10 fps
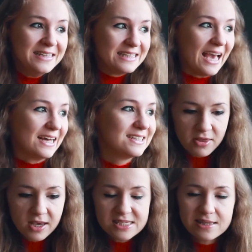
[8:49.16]
Yeah, I
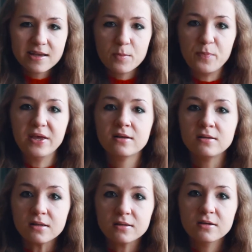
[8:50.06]
think it's like a
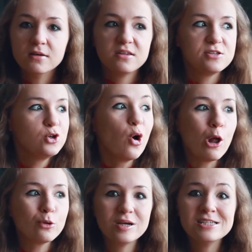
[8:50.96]
pill that you
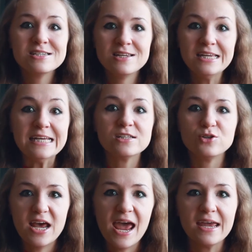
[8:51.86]
always need to
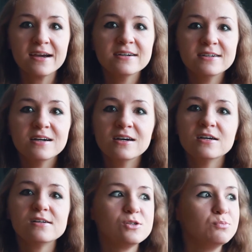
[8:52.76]
take
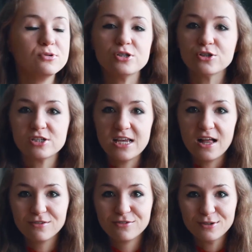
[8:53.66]
to boost
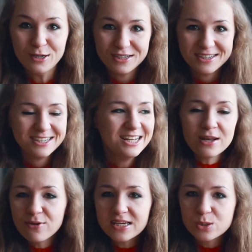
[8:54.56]
yourself. Can
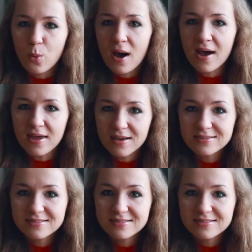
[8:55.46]
you guess why?